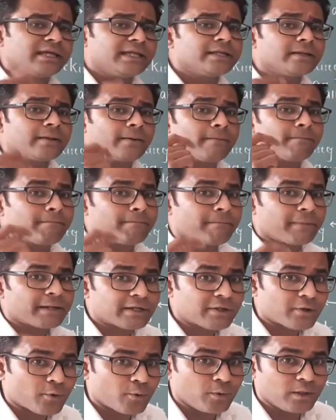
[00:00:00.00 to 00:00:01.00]
in
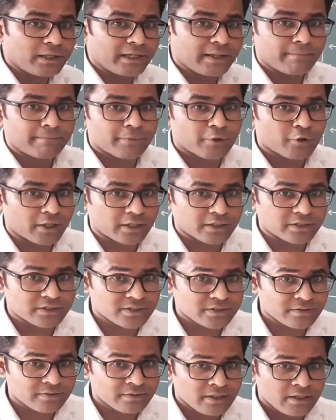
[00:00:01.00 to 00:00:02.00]
petroleum products.